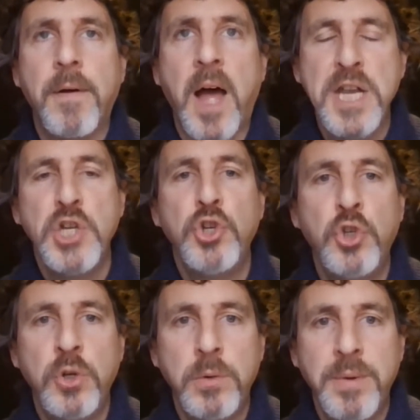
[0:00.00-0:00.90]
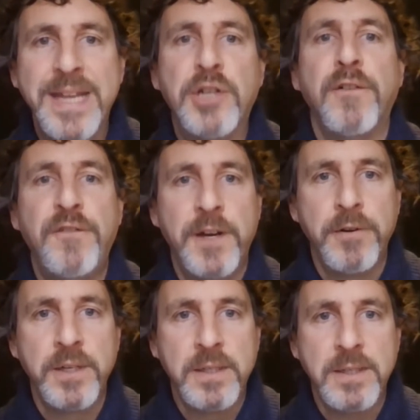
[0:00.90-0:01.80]
undue
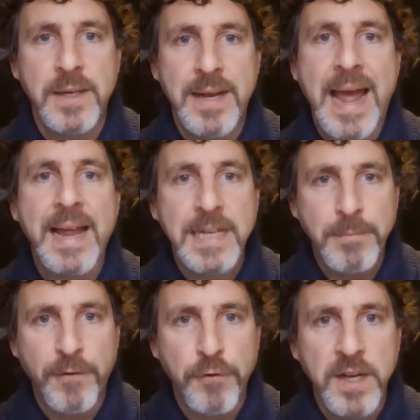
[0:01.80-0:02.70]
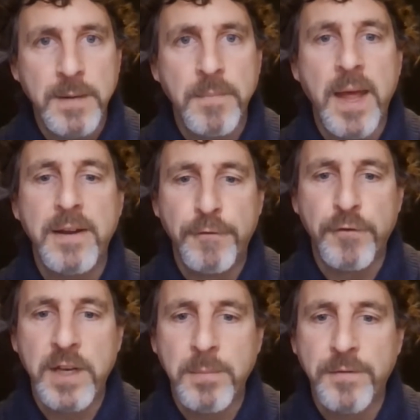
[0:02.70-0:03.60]
interference in academic freedom and in
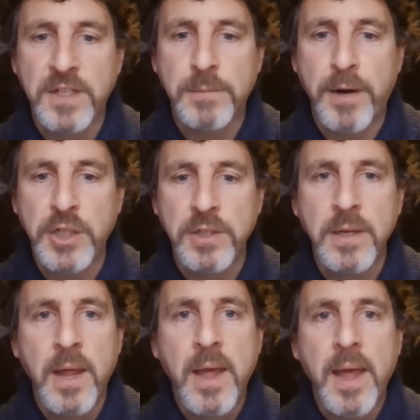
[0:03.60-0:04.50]
freedom of expression?